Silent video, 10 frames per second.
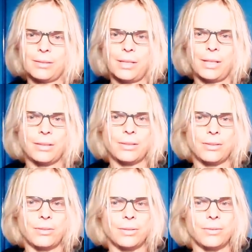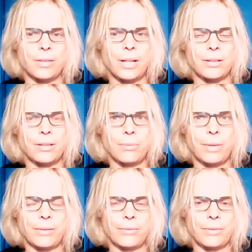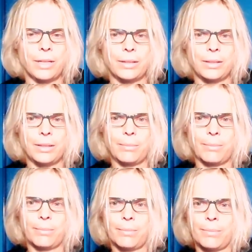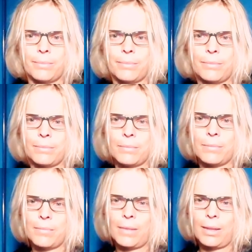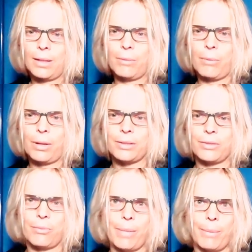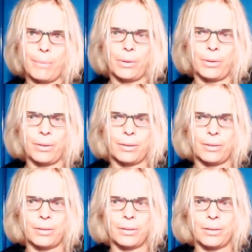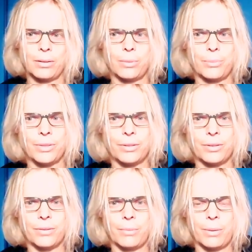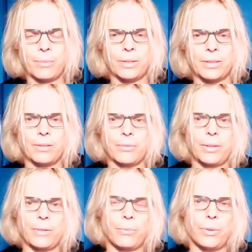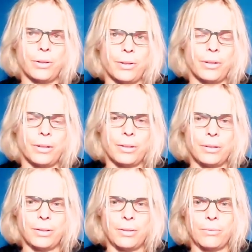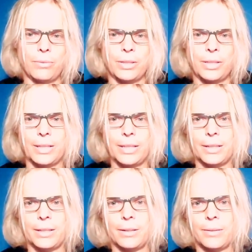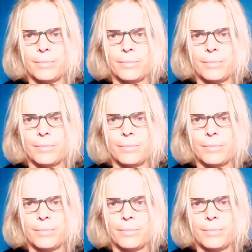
Telling stories was not a good way to forget them. He wanted to remember or preserve the memories in the written word, which he did.